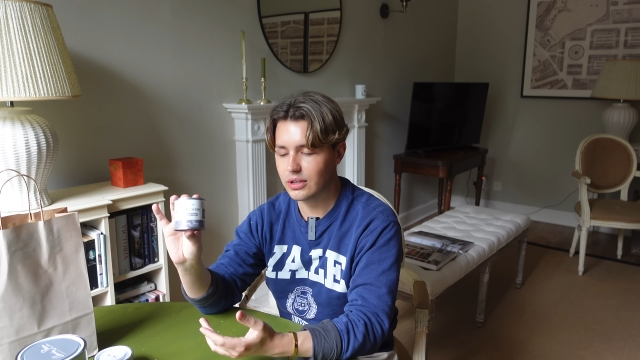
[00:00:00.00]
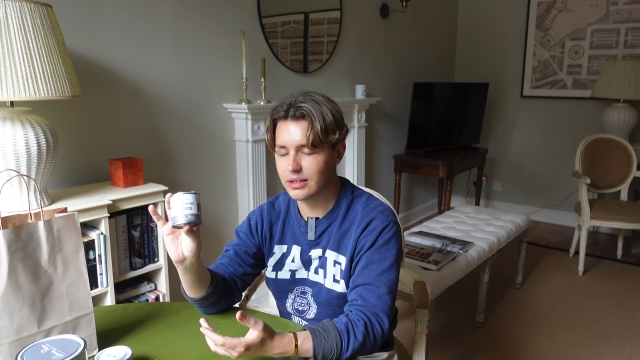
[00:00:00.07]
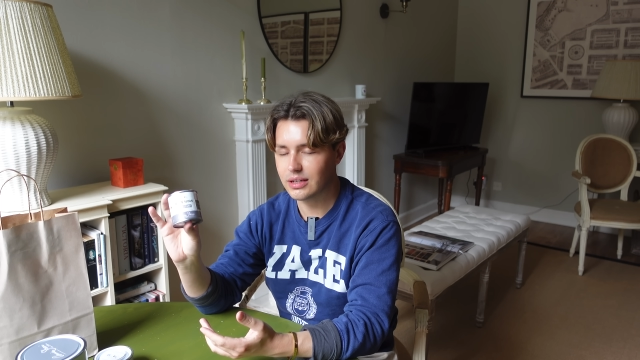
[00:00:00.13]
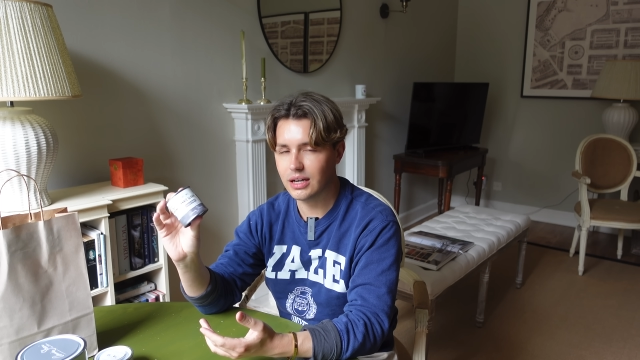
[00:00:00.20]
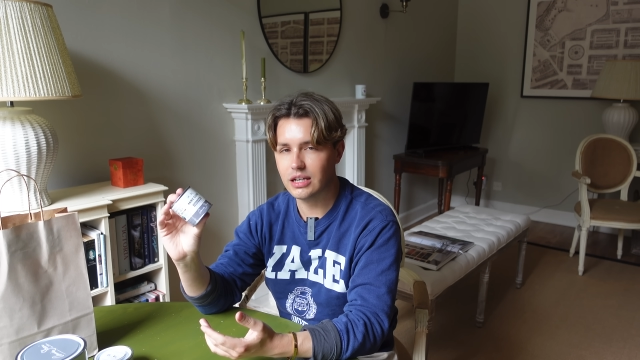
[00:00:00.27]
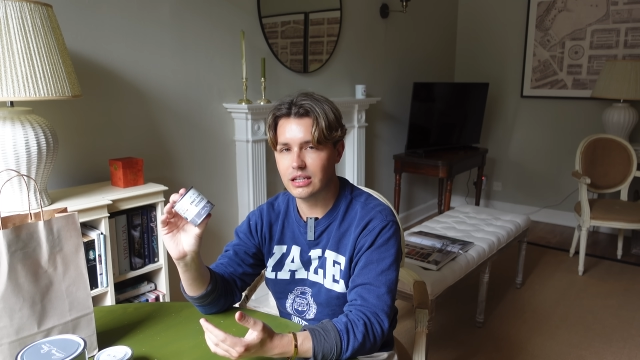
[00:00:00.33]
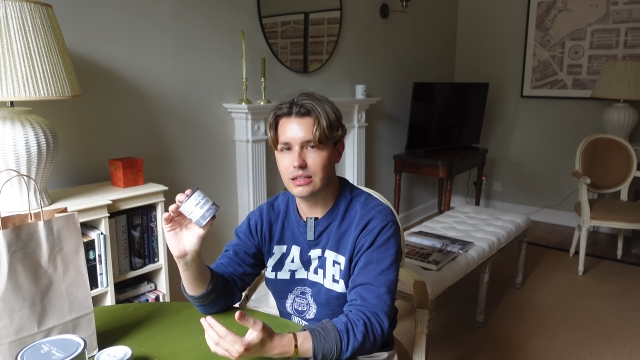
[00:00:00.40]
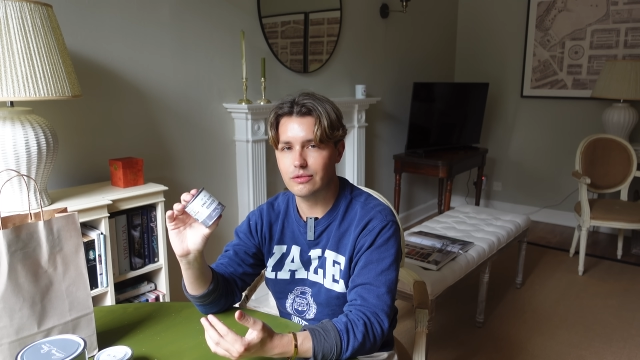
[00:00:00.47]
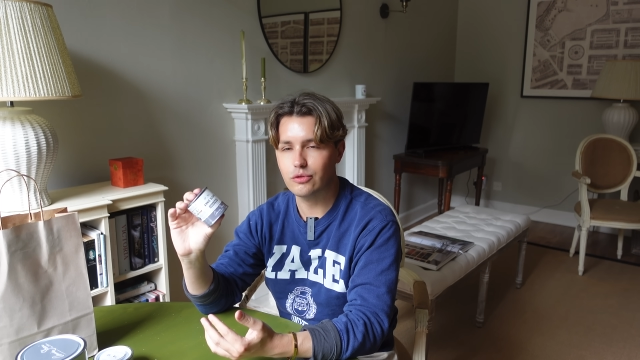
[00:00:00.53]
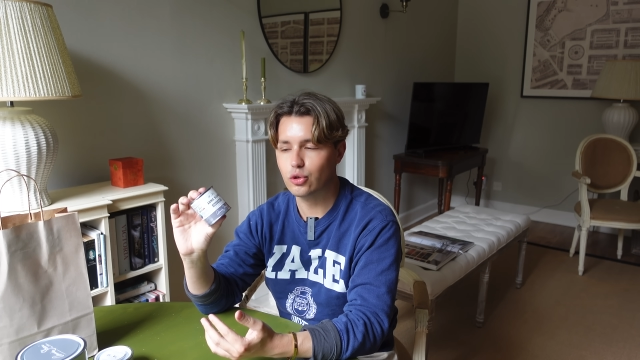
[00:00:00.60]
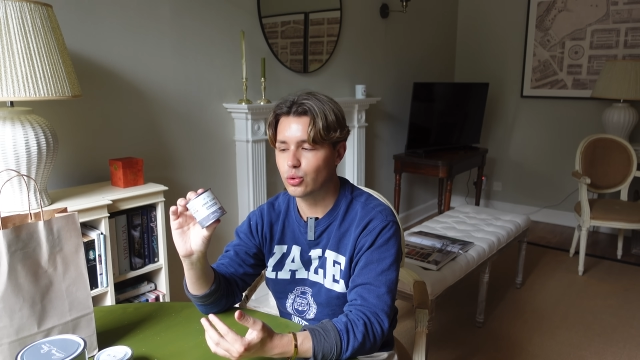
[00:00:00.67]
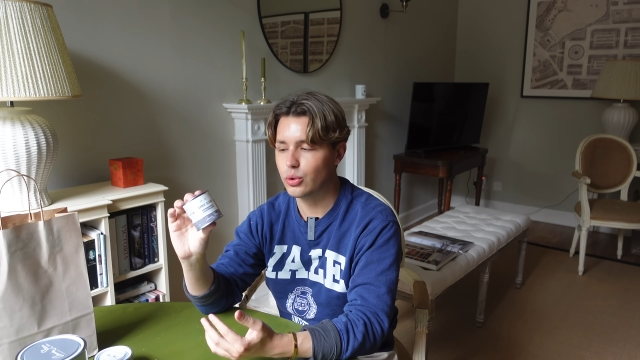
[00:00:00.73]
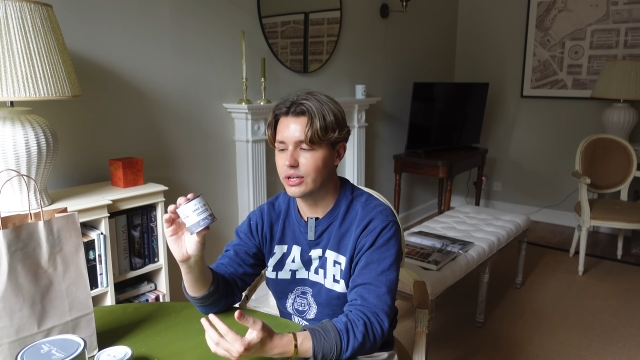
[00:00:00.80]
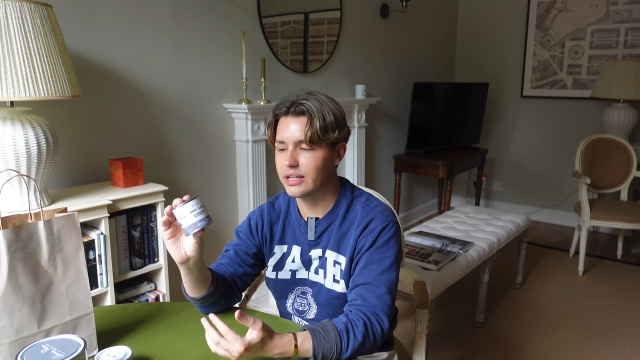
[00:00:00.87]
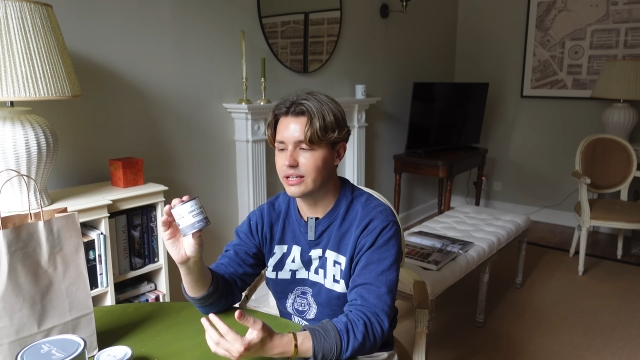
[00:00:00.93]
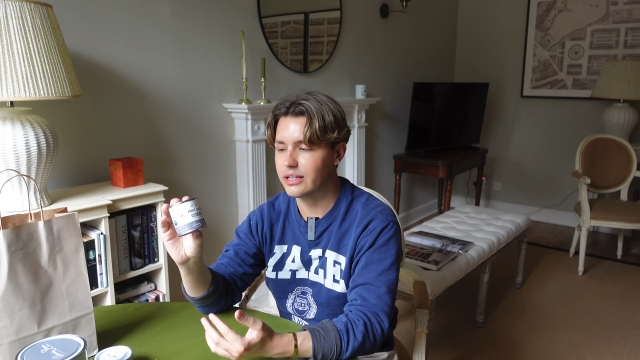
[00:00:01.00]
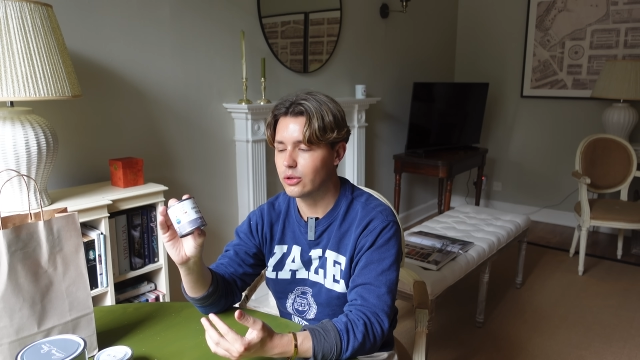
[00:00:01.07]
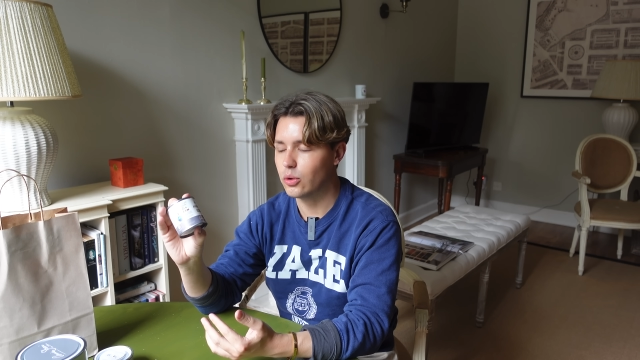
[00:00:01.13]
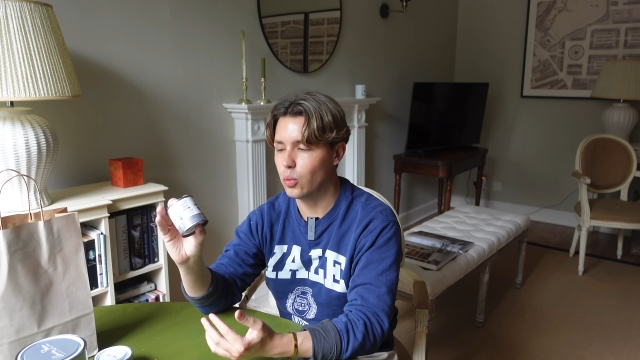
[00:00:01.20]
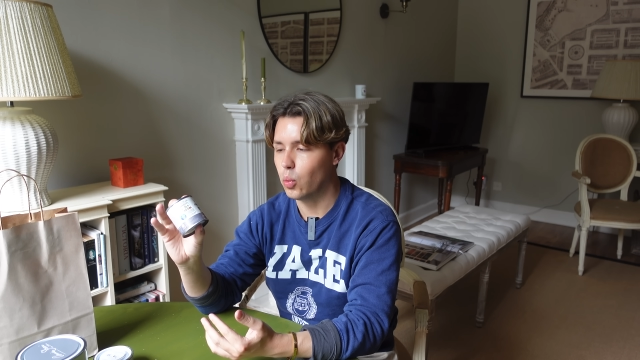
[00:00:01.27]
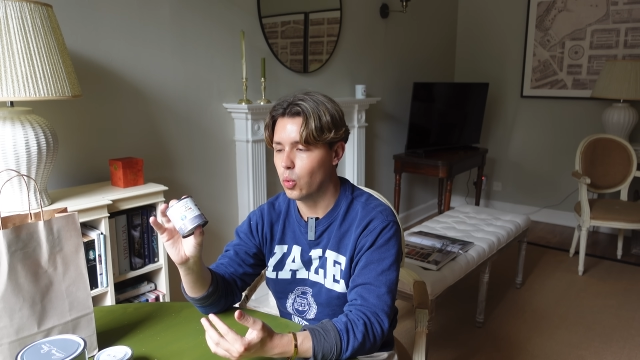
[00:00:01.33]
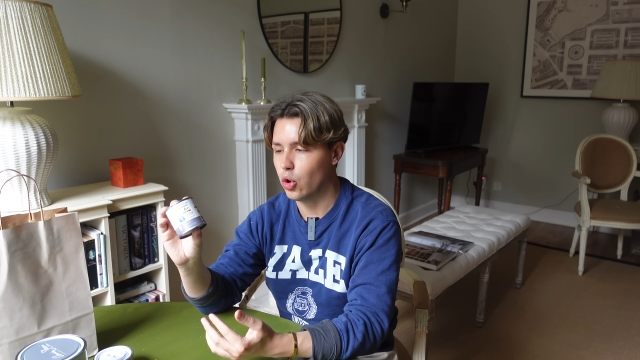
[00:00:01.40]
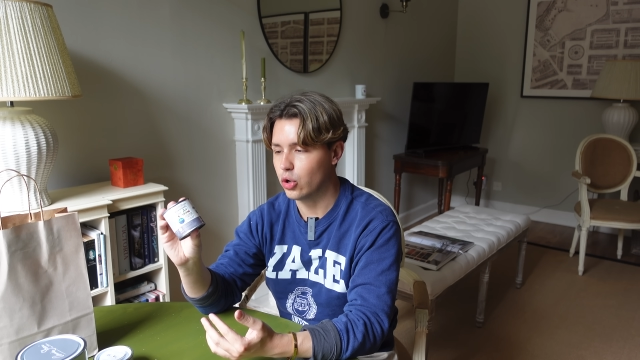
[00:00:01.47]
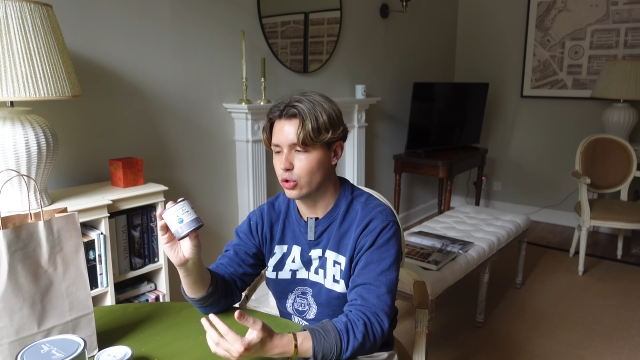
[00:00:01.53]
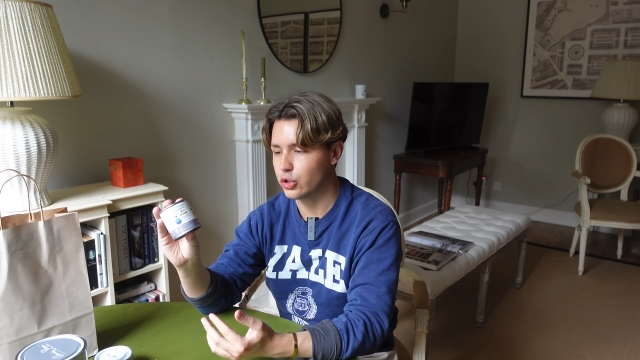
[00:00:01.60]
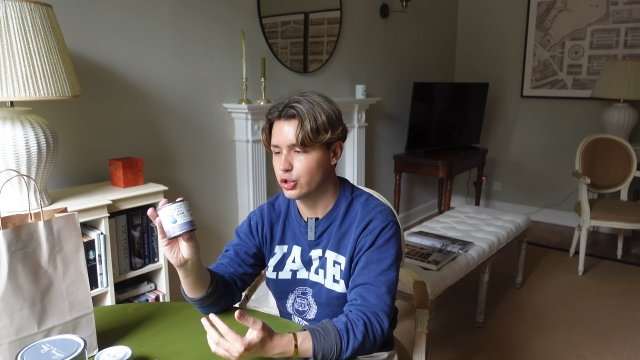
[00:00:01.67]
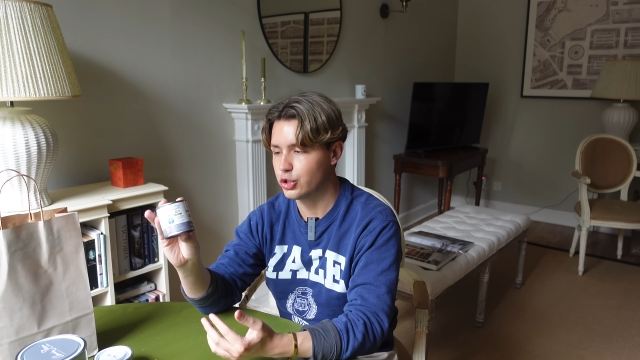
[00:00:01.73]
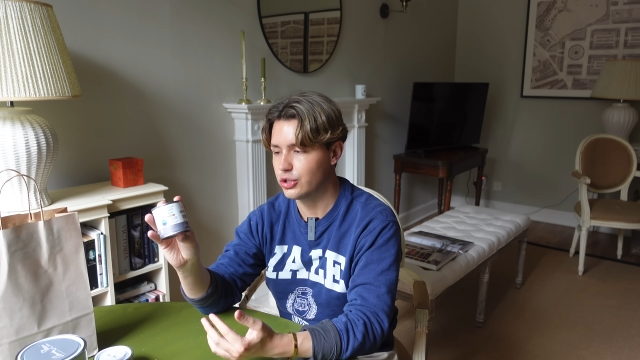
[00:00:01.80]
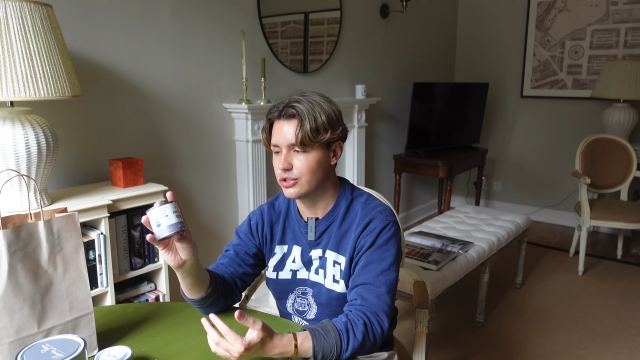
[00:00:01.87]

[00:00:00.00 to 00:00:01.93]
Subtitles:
a kind of grey wash.